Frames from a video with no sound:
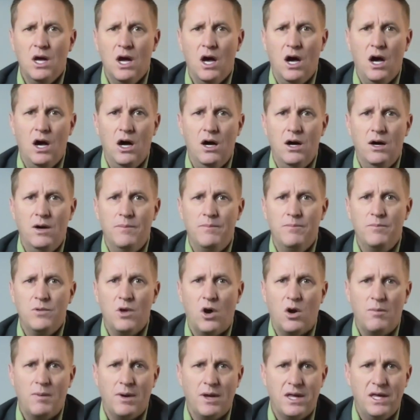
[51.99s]

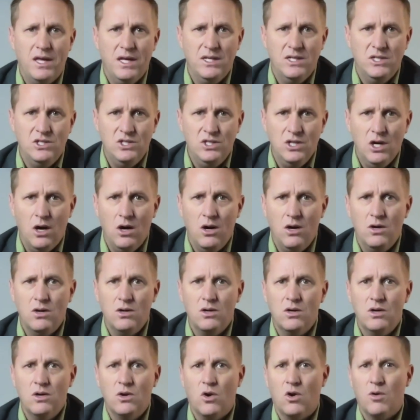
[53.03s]
Are my kids
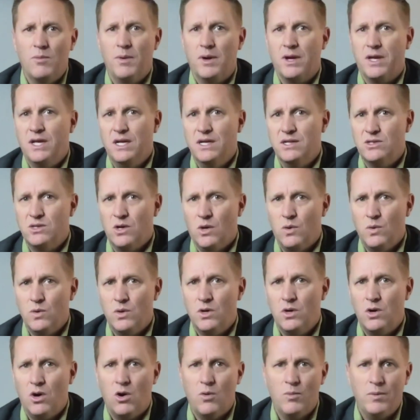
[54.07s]
young? Are my kids
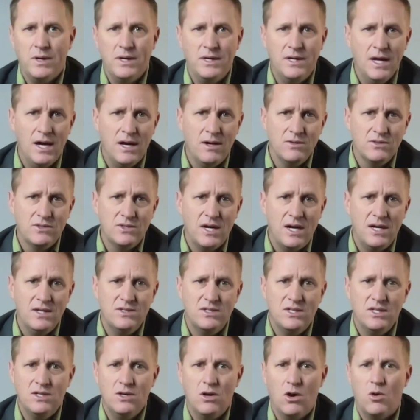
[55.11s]
older? Are we
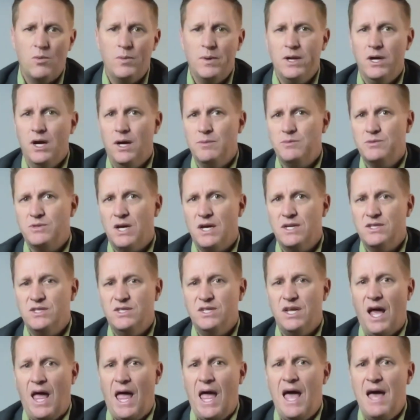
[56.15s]
downsizing? Are we upsizing
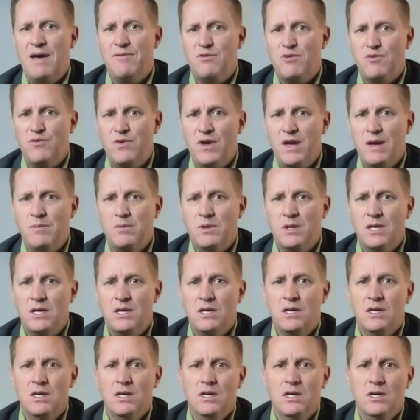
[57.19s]
to have a family?
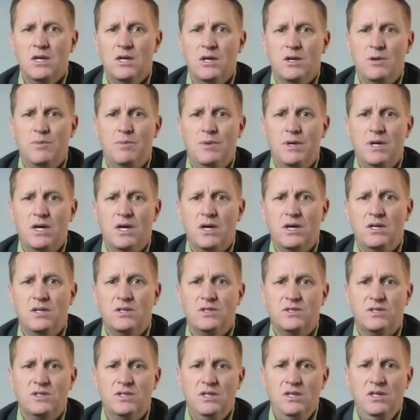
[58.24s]

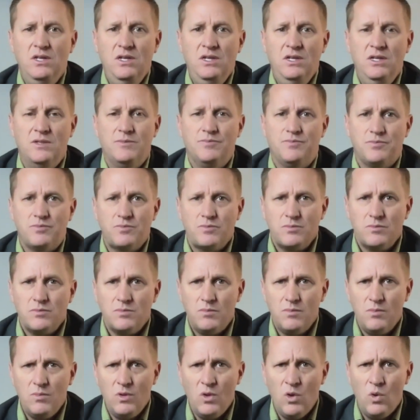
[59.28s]
Because
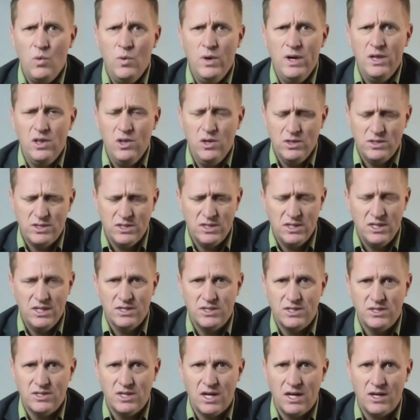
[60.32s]
when it looks at
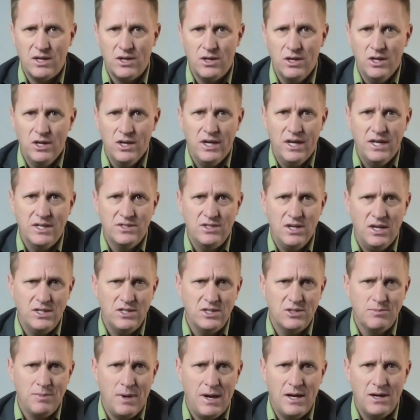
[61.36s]
this, is like it's not
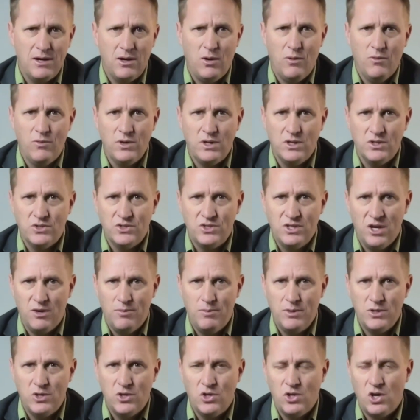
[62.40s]
just buying a home for yourself,
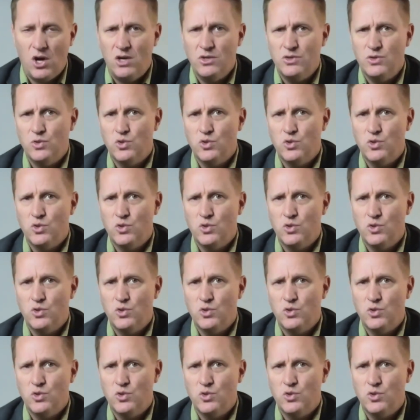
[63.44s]
but you're also